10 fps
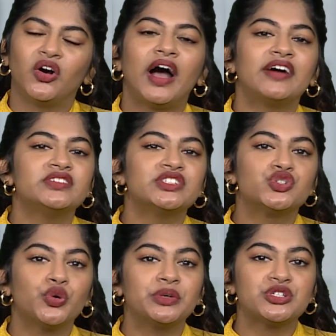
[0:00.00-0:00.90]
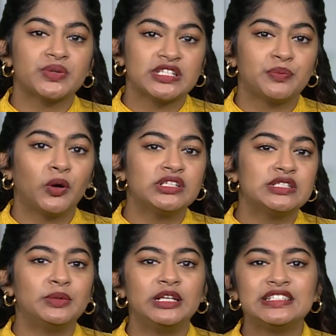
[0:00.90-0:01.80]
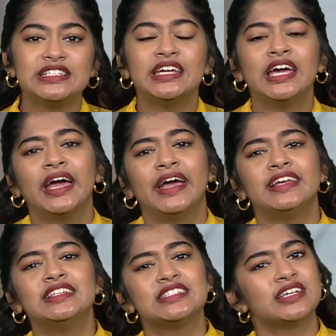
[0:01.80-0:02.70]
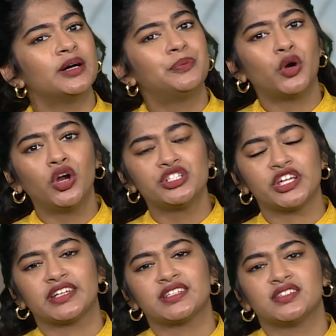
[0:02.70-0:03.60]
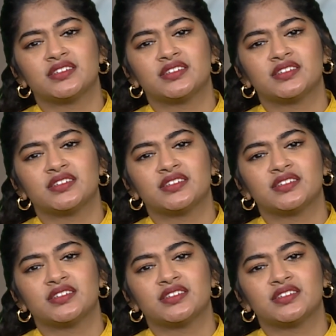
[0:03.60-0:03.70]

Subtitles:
Or having so much responsibility in a project.